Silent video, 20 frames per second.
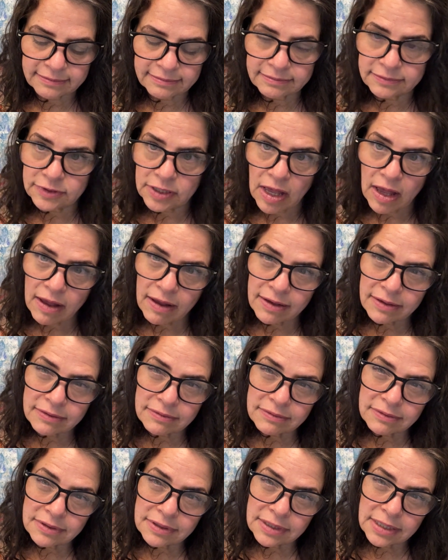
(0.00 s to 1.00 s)
not
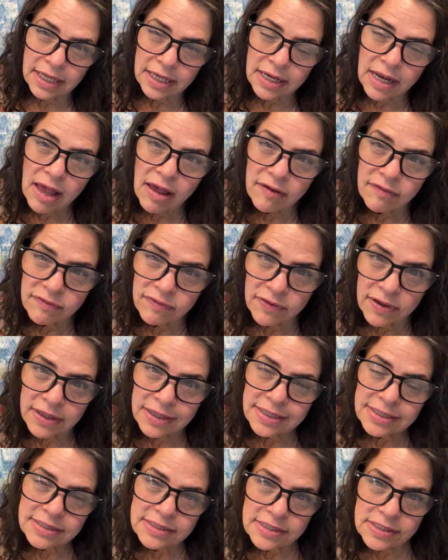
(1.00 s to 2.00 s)
enough. At
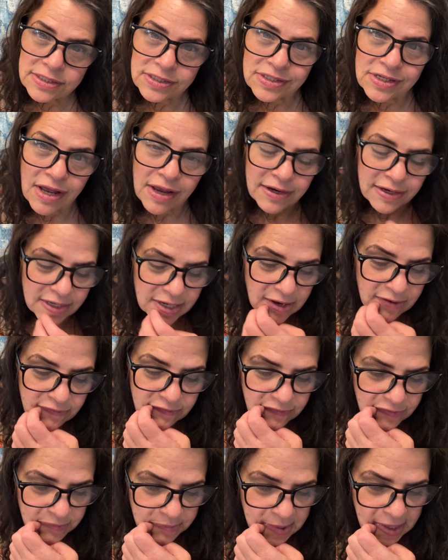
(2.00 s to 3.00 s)
least it's not enough
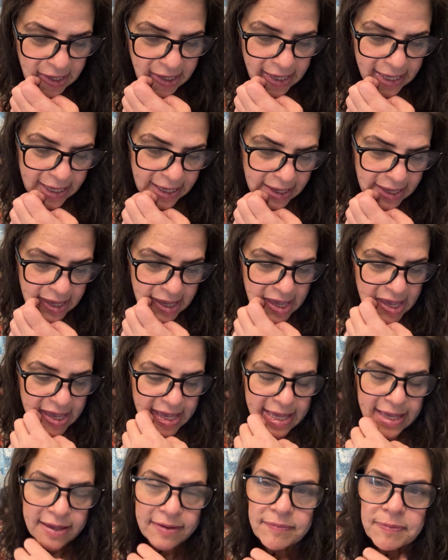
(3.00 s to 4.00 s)
for me.
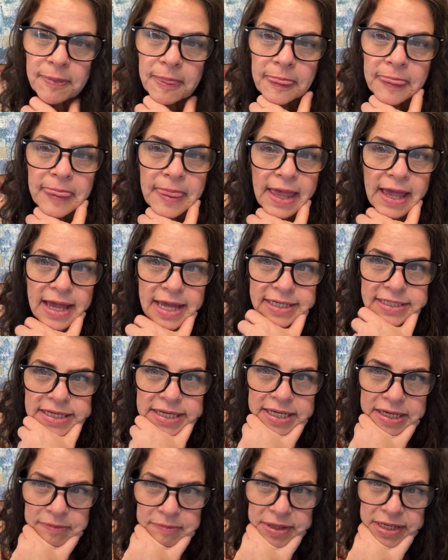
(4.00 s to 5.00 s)

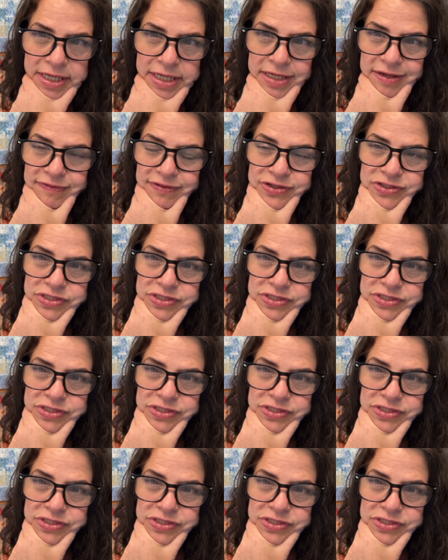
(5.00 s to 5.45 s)
Take a minute, if you're